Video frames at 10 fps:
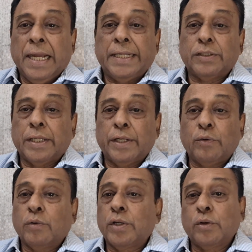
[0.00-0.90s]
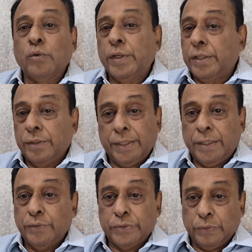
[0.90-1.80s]
I don't want to go into the
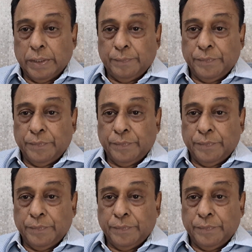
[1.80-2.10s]
individual,